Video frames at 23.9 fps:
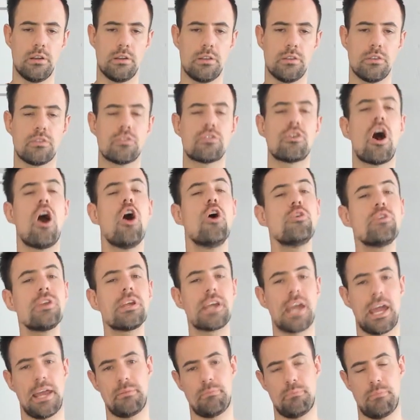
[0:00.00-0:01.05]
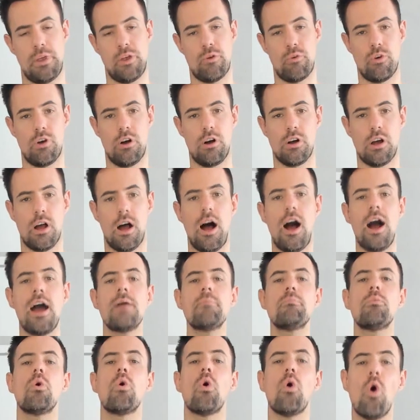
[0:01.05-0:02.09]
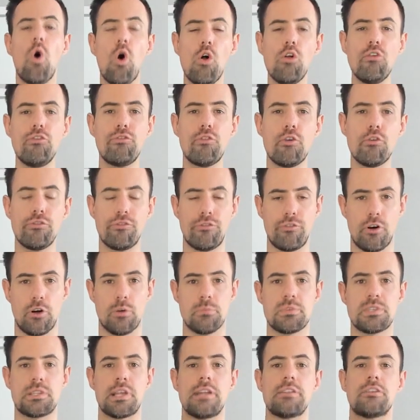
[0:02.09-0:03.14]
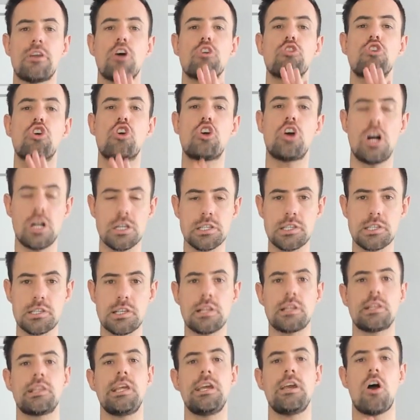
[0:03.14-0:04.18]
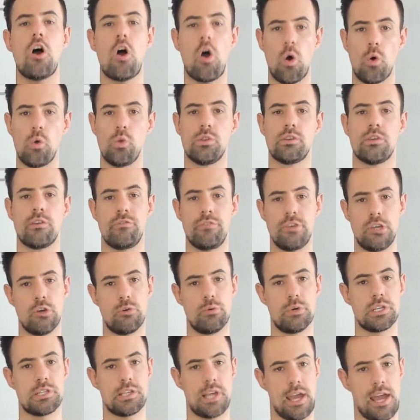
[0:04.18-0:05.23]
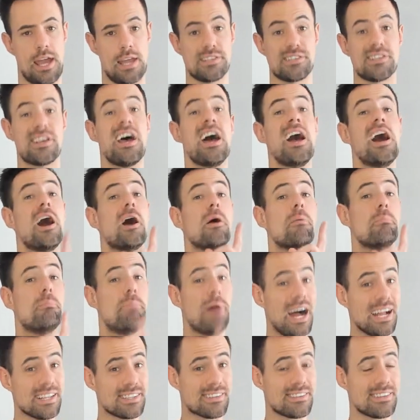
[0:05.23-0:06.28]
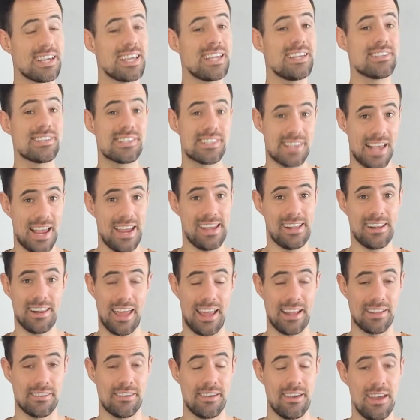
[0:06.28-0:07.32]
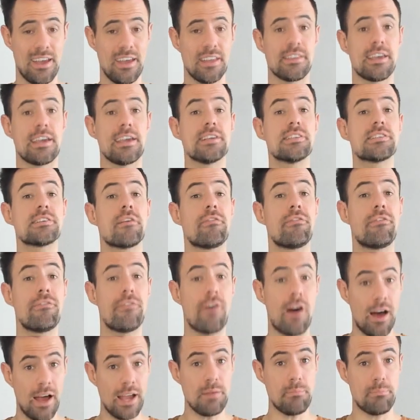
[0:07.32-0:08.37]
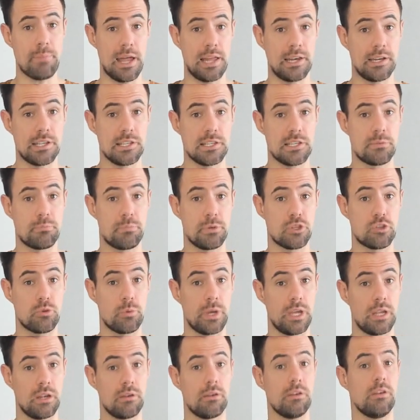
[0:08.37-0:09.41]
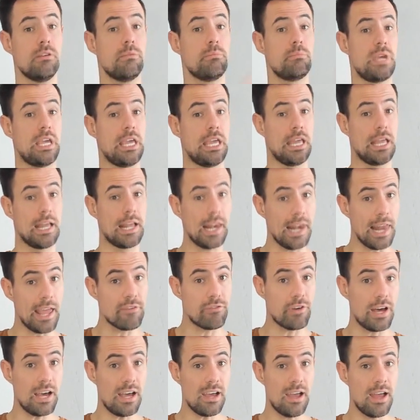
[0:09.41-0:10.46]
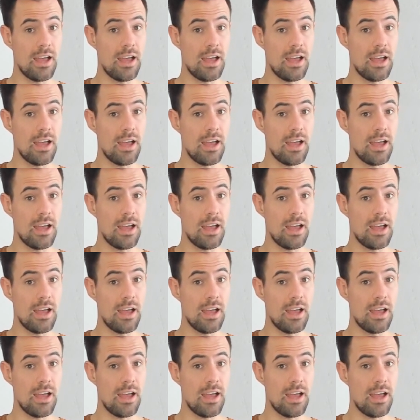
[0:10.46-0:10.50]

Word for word: Don't get me wrong, I'm all for films that don't constantly hold the viewer's hands. But in saying that, there is a fine balance between being clever